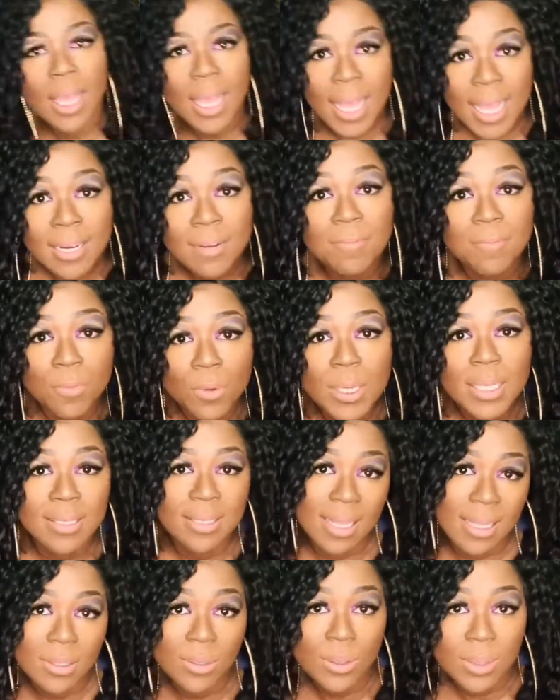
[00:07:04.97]
and avoid
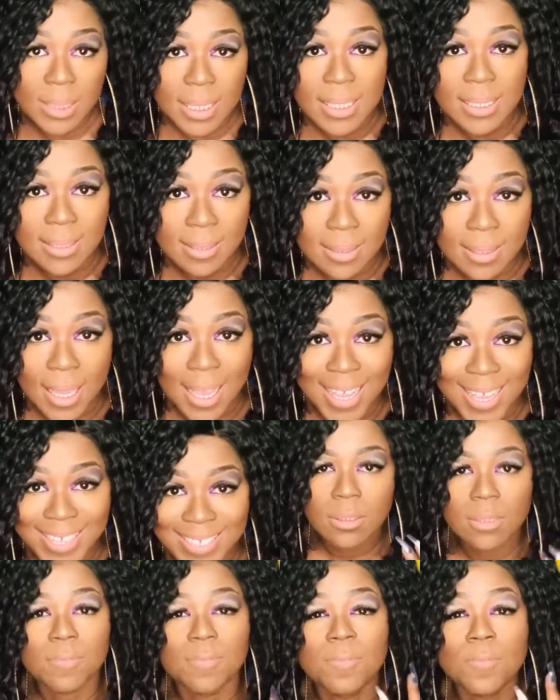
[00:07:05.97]
that toxicity.
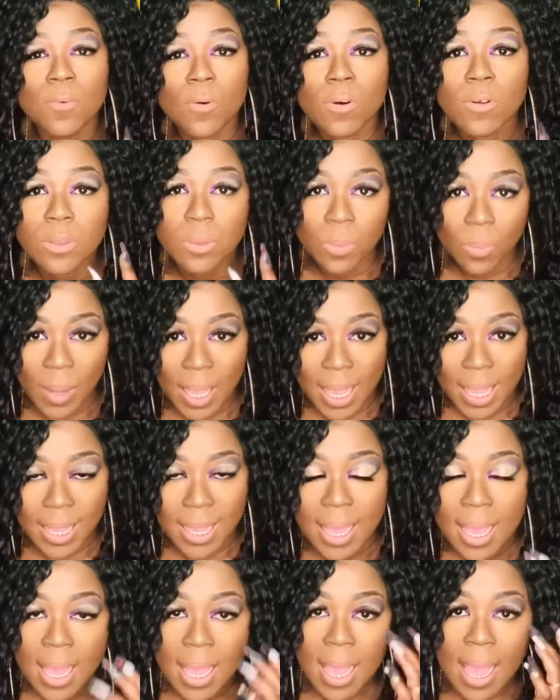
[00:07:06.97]
The fourth way
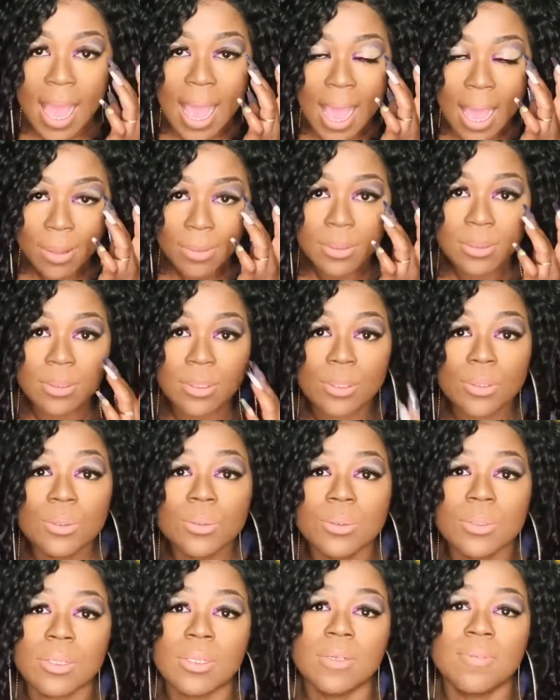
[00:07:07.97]
how you
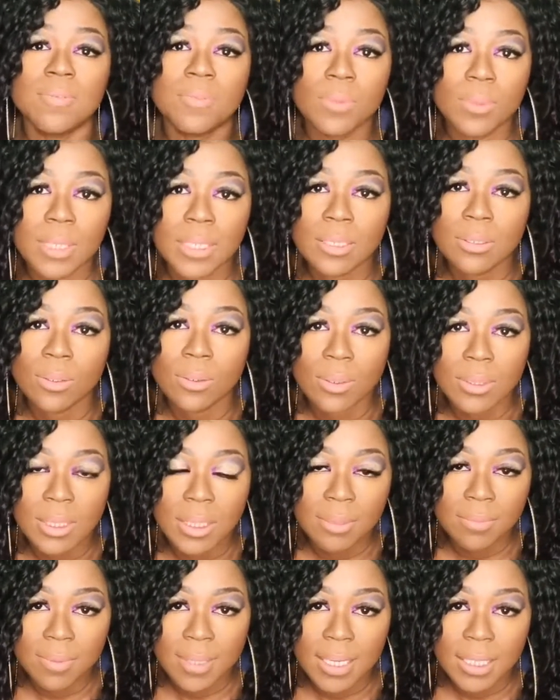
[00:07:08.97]
can avoid
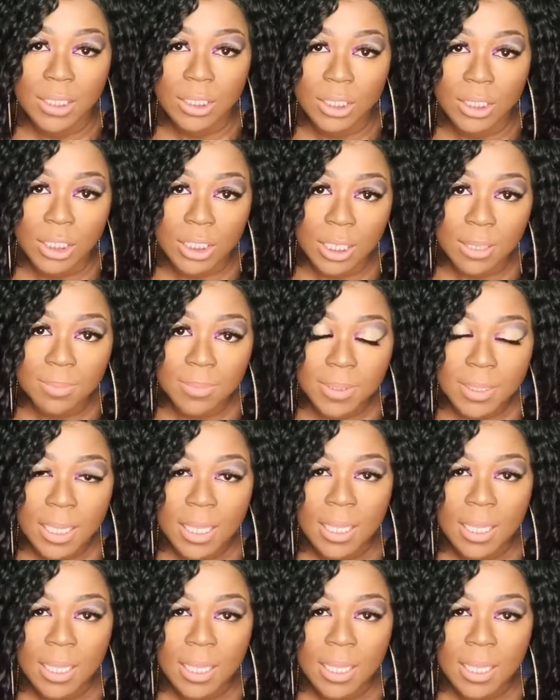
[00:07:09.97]
toxic relationships